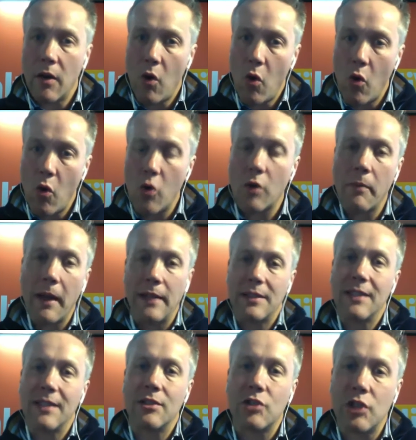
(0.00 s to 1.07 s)

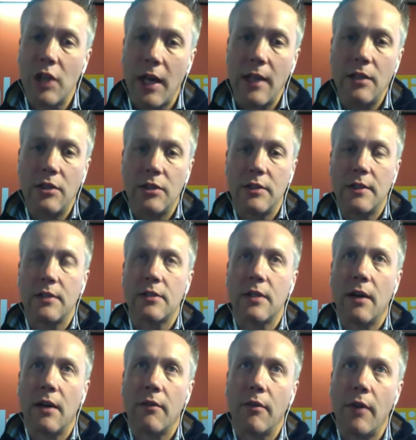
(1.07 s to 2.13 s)
augments, it changes itself.